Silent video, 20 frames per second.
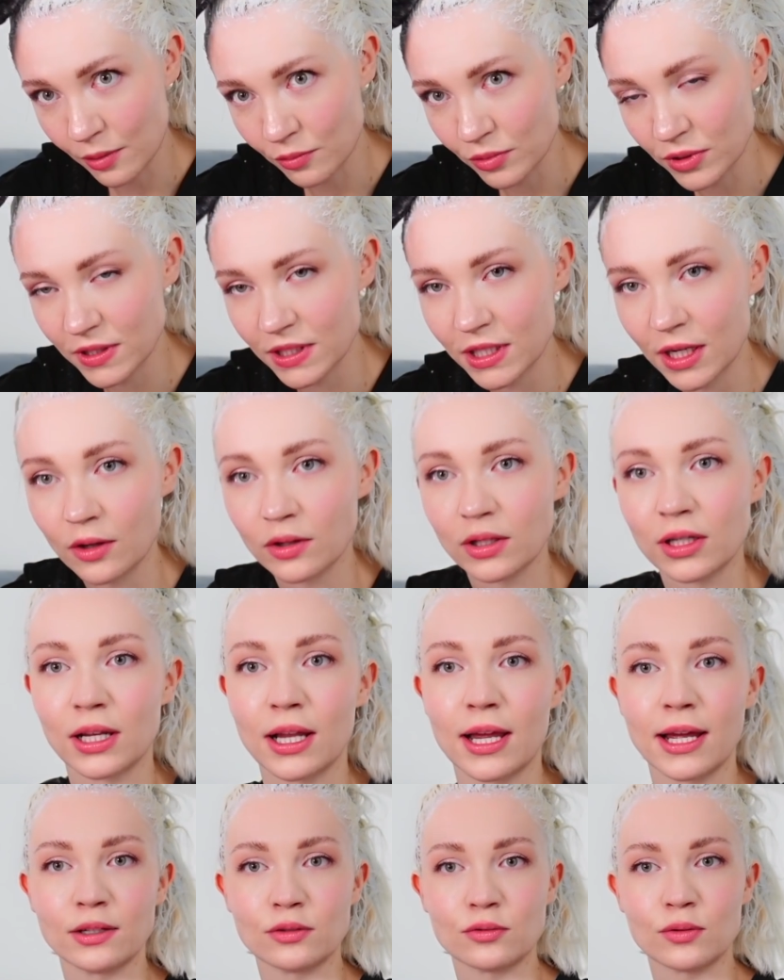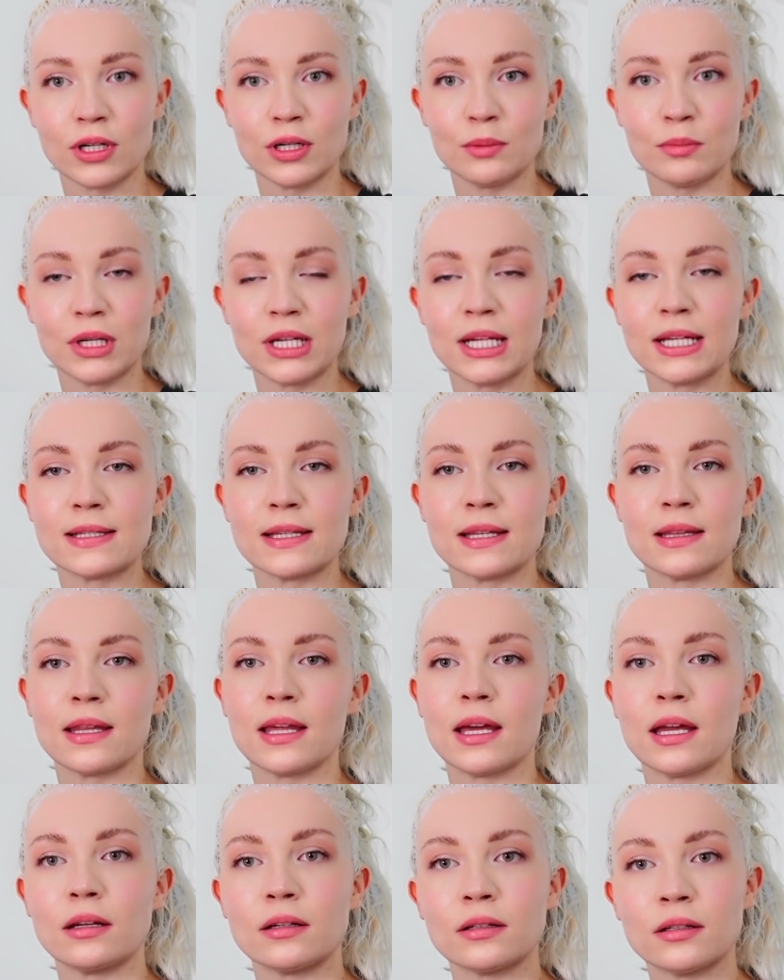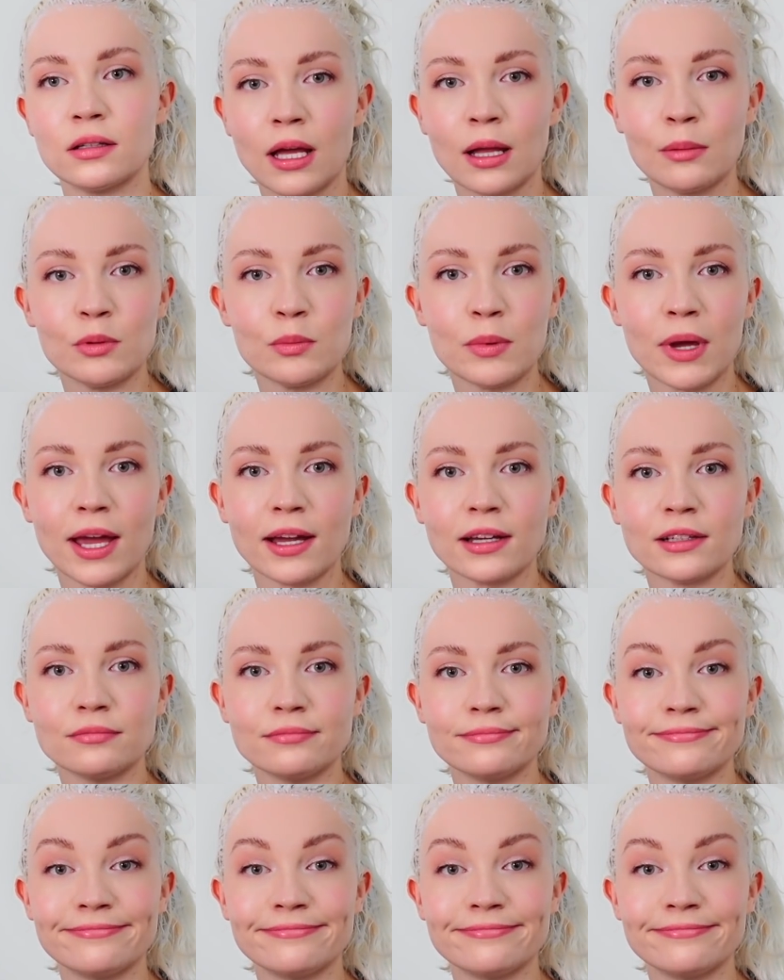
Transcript: I'll rinse it out in like 20 minutes and then I'll be back.